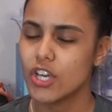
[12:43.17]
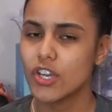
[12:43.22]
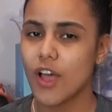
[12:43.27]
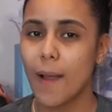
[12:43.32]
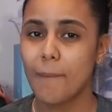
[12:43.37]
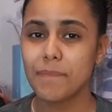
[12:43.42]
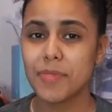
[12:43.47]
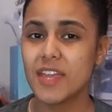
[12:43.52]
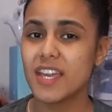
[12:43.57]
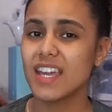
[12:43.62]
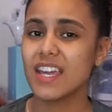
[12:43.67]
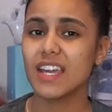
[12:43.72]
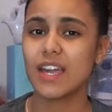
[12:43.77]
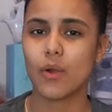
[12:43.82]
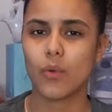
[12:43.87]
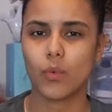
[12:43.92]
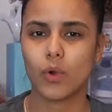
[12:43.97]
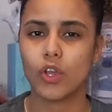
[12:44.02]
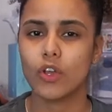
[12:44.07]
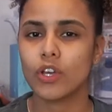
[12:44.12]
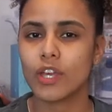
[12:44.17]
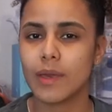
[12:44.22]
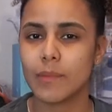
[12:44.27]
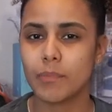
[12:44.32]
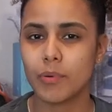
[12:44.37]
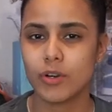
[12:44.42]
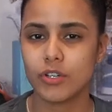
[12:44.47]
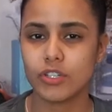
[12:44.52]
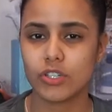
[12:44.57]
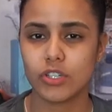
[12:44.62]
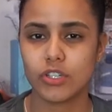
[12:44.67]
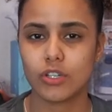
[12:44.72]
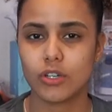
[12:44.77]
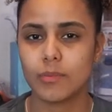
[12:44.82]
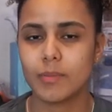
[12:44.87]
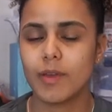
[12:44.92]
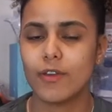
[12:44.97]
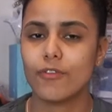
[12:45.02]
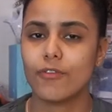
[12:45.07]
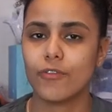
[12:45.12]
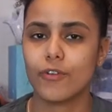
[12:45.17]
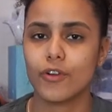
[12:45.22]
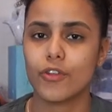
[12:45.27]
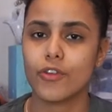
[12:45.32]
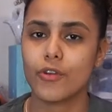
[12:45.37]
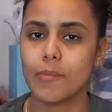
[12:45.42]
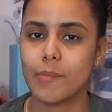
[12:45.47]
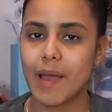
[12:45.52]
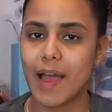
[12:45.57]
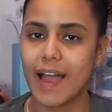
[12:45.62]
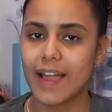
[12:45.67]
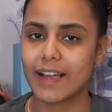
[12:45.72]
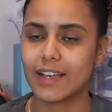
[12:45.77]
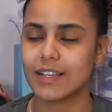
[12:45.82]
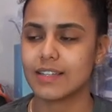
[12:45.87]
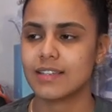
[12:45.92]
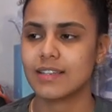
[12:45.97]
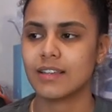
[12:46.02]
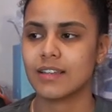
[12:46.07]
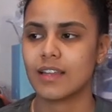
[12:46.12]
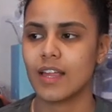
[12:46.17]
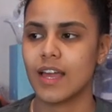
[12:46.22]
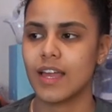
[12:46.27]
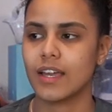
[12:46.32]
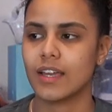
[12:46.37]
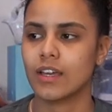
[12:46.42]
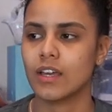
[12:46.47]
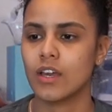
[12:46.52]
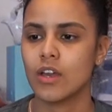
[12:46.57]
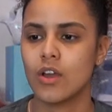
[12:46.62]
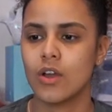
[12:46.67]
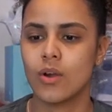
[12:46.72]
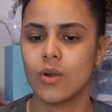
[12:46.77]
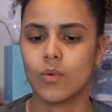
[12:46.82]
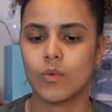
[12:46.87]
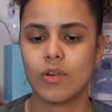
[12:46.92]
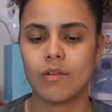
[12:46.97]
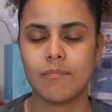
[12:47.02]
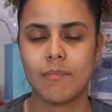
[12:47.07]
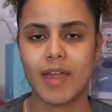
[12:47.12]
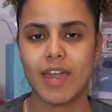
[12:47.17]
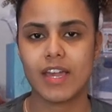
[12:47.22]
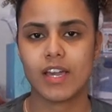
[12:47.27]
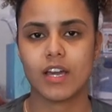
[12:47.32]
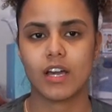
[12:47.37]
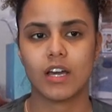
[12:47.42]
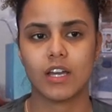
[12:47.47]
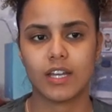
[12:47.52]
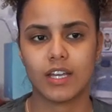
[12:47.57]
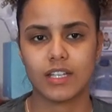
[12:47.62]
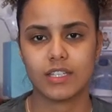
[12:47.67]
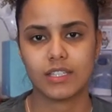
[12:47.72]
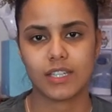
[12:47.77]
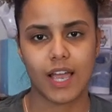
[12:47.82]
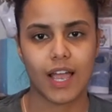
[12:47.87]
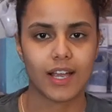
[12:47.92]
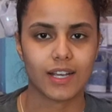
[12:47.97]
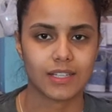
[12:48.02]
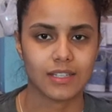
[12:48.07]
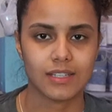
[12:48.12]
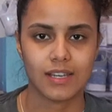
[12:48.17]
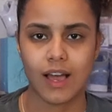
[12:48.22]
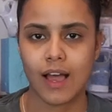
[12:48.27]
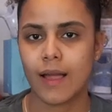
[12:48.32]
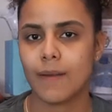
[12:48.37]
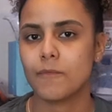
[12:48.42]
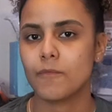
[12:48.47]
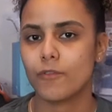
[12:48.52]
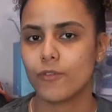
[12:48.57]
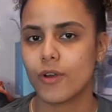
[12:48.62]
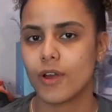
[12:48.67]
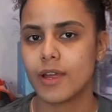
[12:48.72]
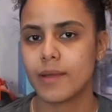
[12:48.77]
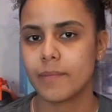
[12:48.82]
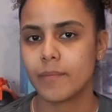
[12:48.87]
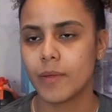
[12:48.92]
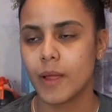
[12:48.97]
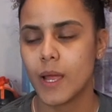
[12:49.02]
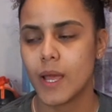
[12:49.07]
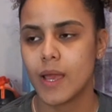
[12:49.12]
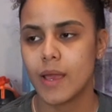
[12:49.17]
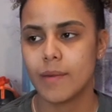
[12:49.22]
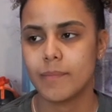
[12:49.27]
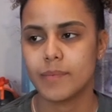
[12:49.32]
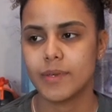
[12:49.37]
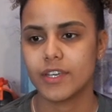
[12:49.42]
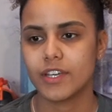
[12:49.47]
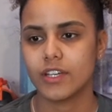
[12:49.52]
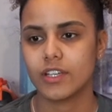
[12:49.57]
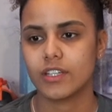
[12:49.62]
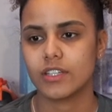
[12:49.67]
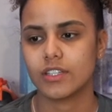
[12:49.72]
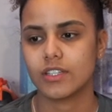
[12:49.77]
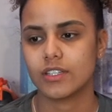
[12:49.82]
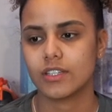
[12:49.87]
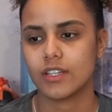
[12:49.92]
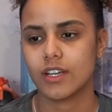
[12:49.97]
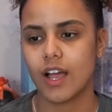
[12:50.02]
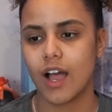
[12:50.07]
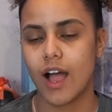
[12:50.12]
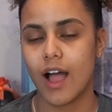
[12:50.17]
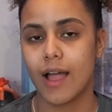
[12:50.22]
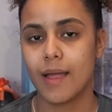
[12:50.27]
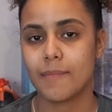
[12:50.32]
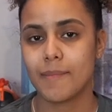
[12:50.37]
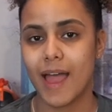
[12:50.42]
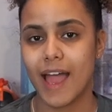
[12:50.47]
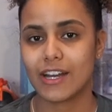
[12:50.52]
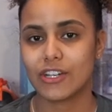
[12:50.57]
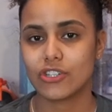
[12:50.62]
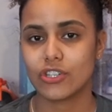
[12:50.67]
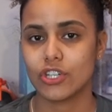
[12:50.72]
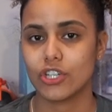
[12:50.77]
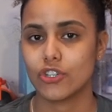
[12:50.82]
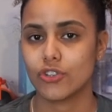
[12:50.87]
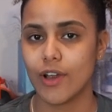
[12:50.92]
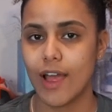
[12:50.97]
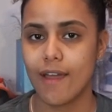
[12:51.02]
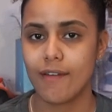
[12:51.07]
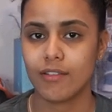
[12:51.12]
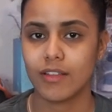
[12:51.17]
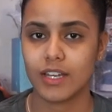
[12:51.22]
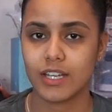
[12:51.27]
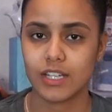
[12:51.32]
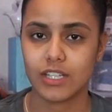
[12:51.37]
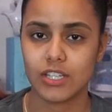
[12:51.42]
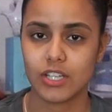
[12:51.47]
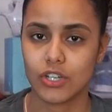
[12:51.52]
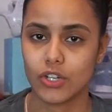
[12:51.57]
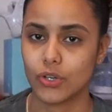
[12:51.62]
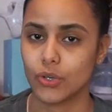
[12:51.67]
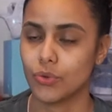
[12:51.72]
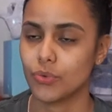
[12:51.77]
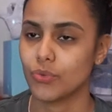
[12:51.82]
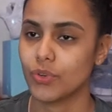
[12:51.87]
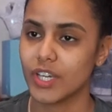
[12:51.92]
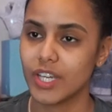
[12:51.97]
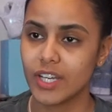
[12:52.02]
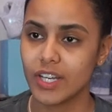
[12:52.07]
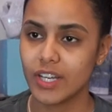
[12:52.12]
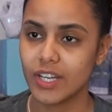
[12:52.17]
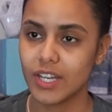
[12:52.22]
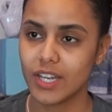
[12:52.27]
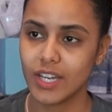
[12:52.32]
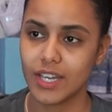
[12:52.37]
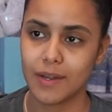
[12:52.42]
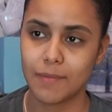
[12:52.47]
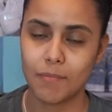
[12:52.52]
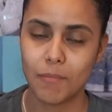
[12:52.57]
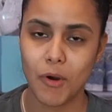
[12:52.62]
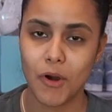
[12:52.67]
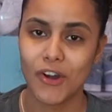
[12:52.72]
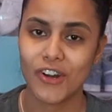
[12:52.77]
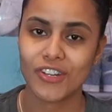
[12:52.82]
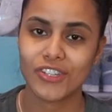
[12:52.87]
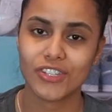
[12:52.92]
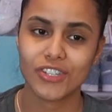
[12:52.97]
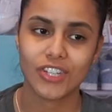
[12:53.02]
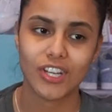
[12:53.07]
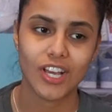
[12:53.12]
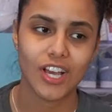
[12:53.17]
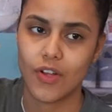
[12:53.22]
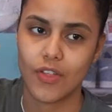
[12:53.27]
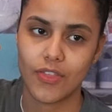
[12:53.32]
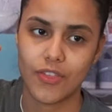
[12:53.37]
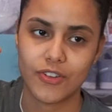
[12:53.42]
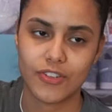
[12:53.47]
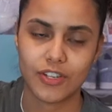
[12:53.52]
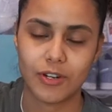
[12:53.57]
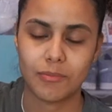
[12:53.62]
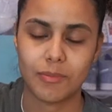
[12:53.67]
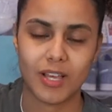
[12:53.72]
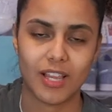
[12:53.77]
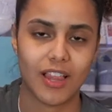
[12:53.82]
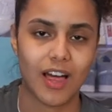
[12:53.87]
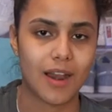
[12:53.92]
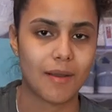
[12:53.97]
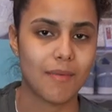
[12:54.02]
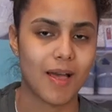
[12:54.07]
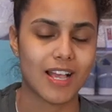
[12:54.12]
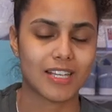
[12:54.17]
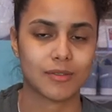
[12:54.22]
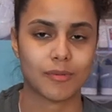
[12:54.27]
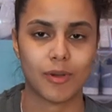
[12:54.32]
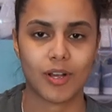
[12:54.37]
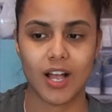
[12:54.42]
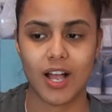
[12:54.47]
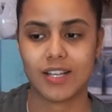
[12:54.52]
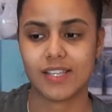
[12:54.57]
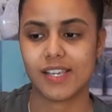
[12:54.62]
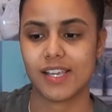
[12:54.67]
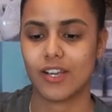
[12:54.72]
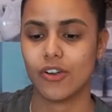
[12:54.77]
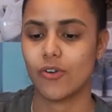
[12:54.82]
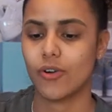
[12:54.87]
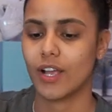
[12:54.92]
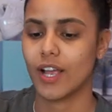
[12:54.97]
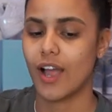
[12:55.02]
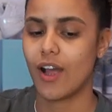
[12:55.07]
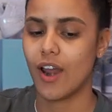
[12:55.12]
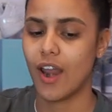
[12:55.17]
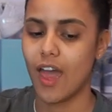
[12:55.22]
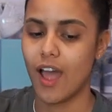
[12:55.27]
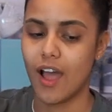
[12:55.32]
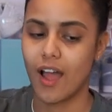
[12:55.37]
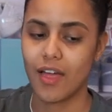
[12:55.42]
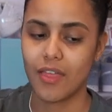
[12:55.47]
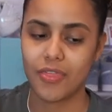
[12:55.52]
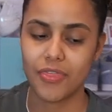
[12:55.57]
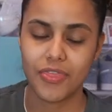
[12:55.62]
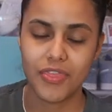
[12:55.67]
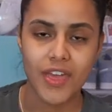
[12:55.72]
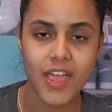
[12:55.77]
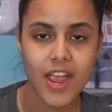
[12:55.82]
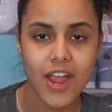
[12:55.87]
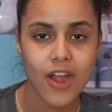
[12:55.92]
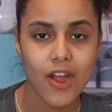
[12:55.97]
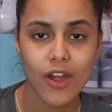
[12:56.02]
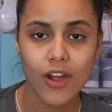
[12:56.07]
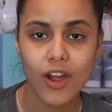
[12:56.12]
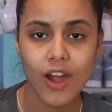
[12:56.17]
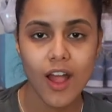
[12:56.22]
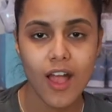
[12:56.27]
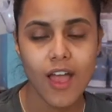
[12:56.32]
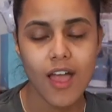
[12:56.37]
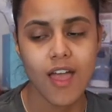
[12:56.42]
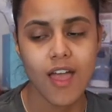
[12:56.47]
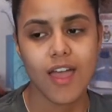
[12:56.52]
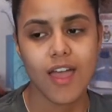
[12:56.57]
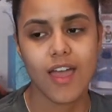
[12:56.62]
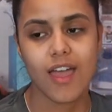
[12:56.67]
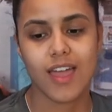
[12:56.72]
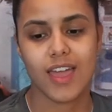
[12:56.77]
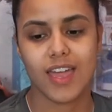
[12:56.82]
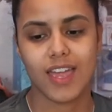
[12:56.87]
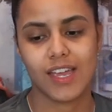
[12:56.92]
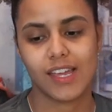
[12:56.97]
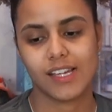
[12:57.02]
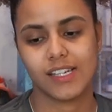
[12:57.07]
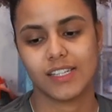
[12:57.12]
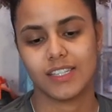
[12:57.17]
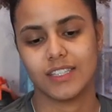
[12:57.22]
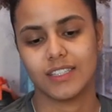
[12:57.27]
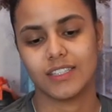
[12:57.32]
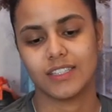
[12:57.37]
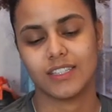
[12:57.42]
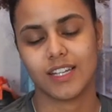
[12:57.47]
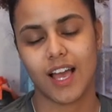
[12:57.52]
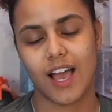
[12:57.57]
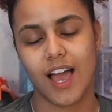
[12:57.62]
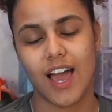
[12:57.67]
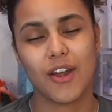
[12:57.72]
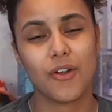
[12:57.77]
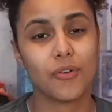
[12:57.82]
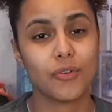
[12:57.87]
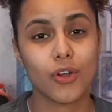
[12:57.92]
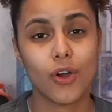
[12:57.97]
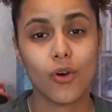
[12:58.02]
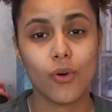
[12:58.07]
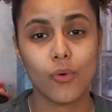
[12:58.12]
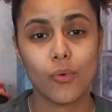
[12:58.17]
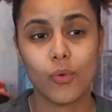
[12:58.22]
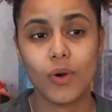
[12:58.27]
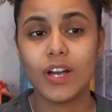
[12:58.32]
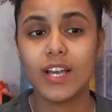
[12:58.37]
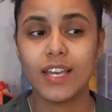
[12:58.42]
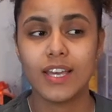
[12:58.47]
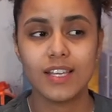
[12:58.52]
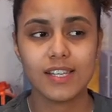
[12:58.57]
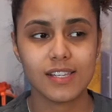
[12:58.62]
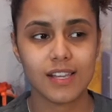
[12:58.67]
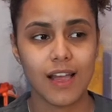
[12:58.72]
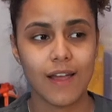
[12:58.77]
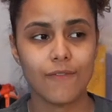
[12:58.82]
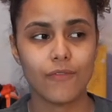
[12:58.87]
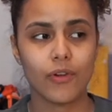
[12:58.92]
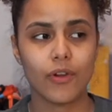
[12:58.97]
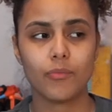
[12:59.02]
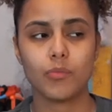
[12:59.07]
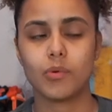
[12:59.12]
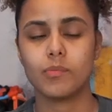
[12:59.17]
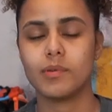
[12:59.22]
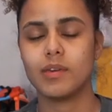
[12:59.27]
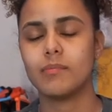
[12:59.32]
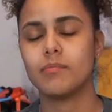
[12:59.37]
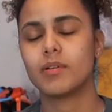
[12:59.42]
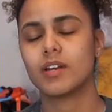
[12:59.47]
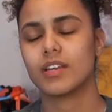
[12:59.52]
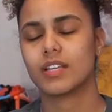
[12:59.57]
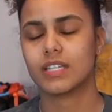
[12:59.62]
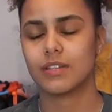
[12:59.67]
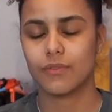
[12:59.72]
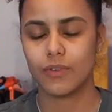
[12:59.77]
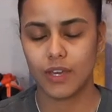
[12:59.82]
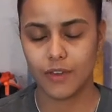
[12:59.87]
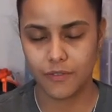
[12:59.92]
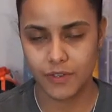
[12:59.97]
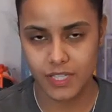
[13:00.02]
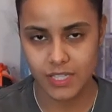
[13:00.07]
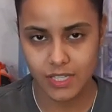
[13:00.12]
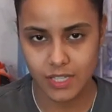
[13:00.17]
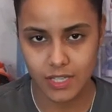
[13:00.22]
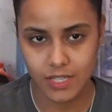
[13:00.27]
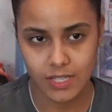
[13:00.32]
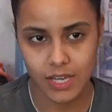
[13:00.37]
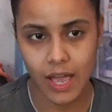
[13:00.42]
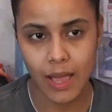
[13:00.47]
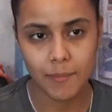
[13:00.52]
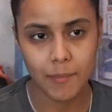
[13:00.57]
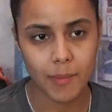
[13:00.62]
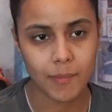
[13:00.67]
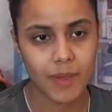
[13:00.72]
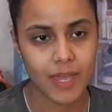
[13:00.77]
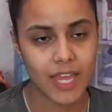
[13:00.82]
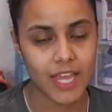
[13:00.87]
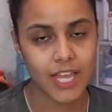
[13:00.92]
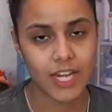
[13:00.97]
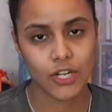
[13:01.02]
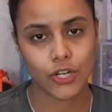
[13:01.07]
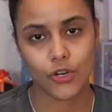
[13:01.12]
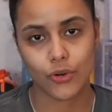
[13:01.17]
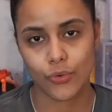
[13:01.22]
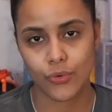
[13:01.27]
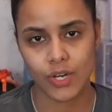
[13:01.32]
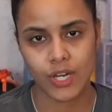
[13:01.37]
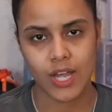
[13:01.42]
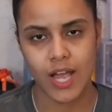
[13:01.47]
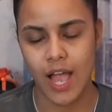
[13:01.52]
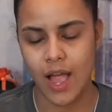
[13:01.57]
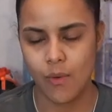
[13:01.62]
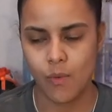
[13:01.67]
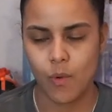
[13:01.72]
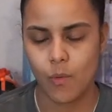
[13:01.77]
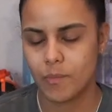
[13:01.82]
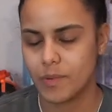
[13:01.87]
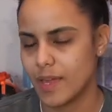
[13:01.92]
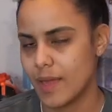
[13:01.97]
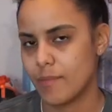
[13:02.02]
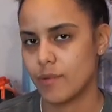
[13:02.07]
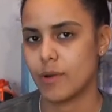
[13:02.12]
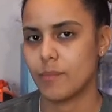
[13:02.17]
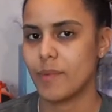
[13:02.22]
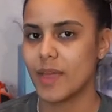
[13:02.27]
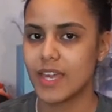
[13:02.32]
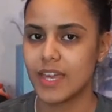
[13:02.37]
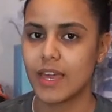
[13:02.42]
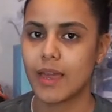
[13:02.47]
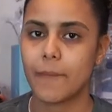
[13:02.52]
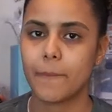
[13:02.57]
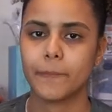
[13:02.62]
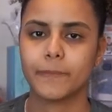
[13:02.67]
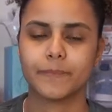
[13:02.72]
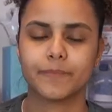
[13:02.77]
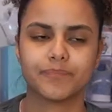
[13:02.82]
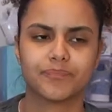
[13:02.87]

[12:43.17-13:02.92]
I'm thinking it will get pushed a little bit further back to, like, we make an exact time frame, because I'm actually traveling to Korea in March. There's gonna be a lot of basketball content going out there, and I don't know what his time frame will be, but if it's the time I'm in Korea, I won't be able to make it.